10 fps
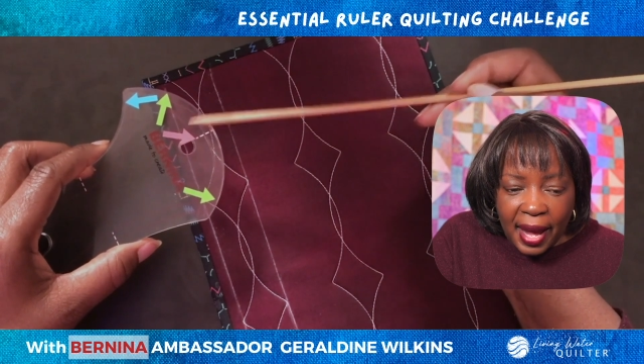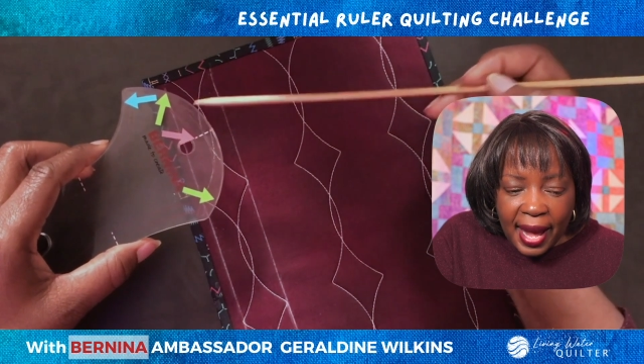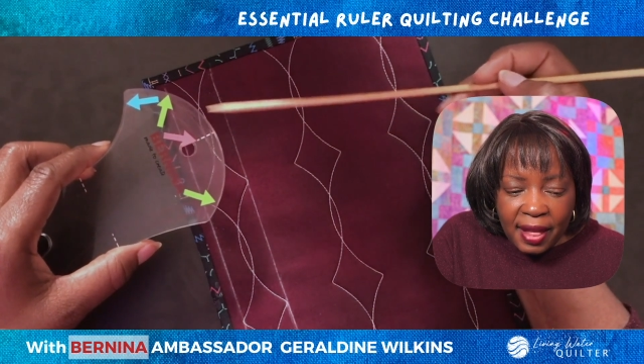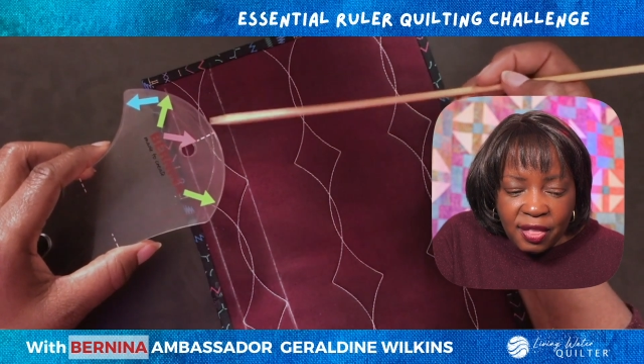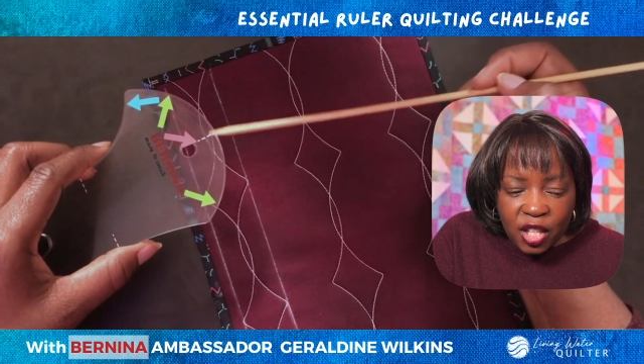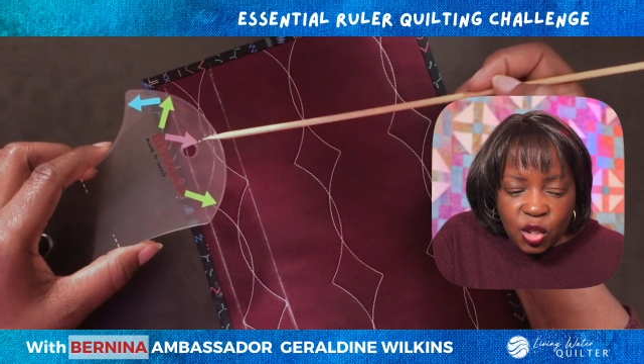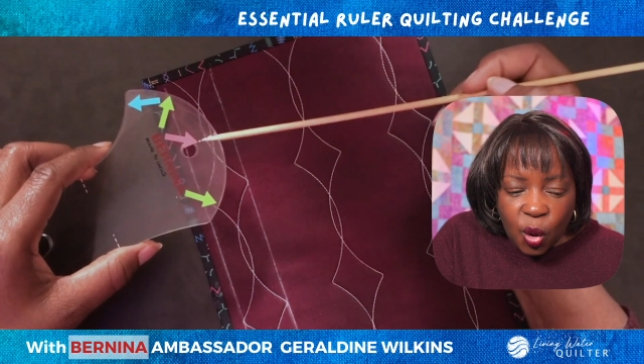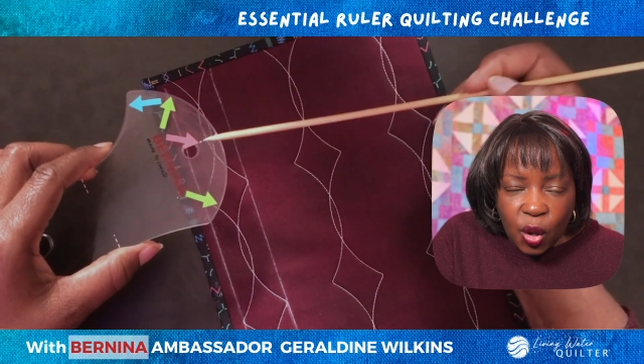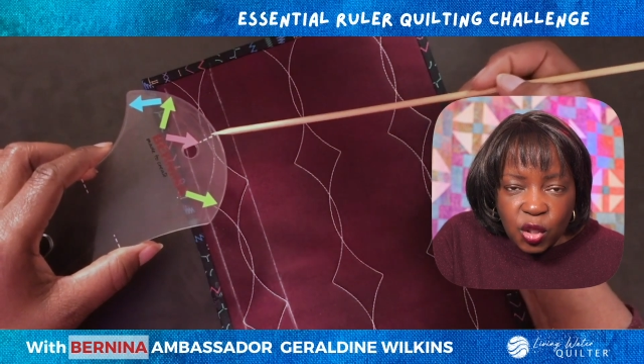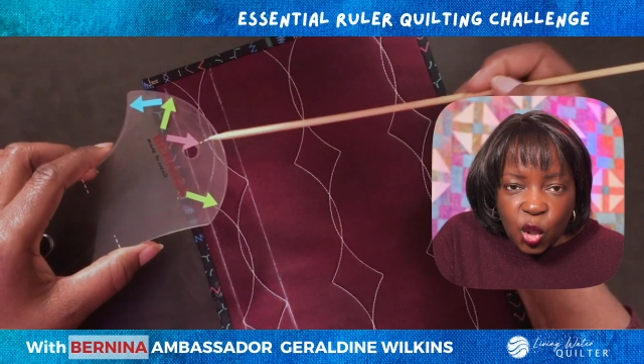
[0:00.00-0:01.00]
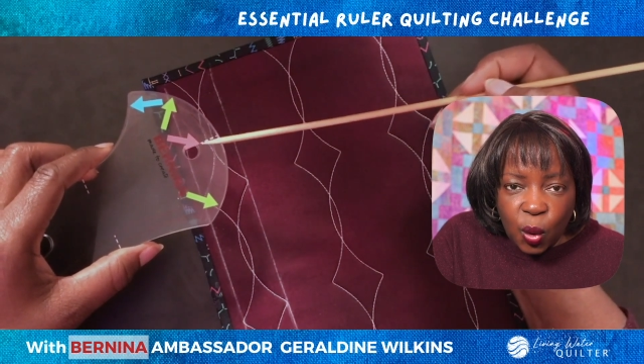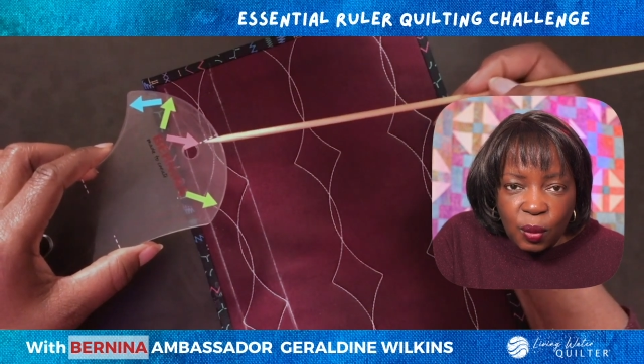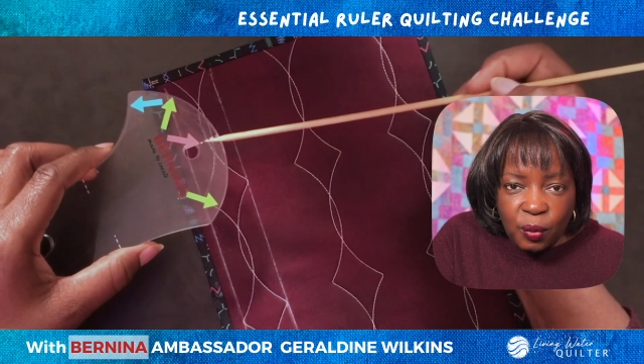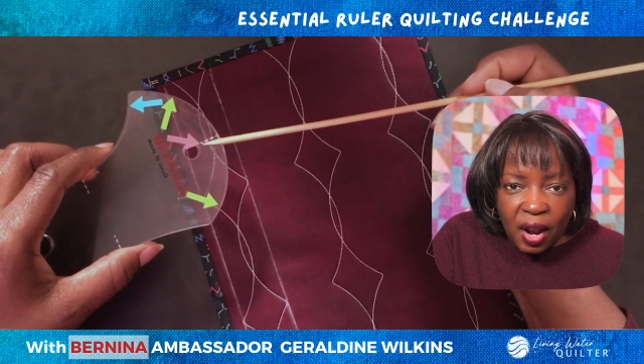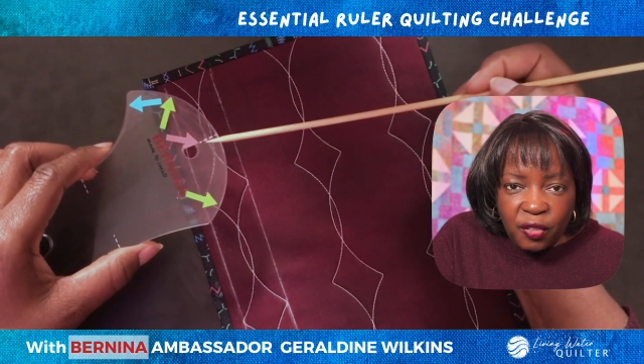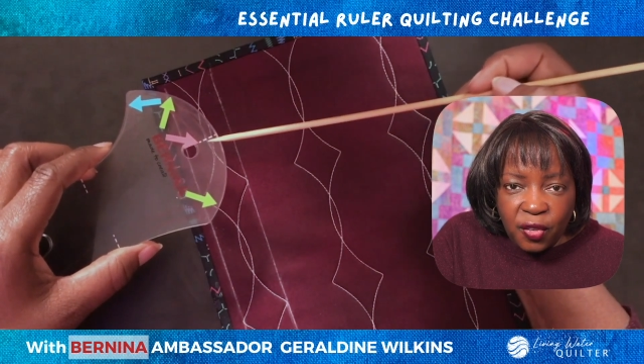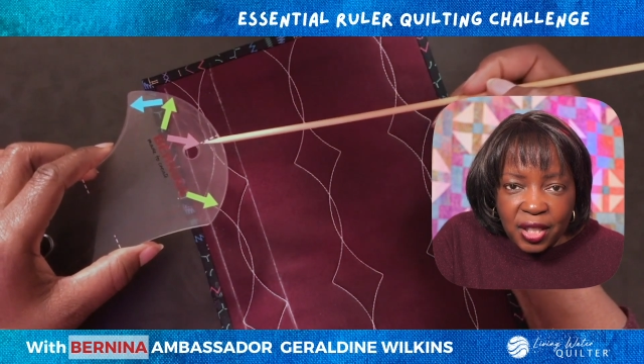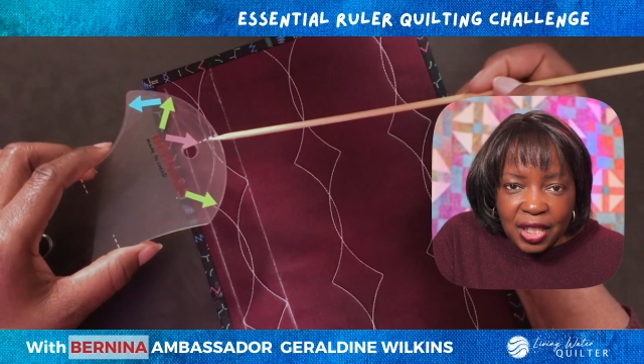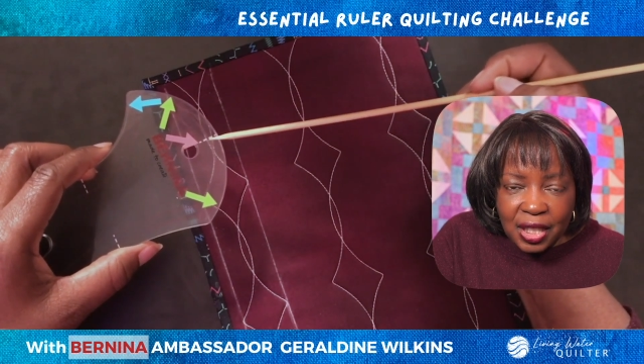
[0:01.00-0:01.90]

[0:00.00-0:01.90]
And there's also a reference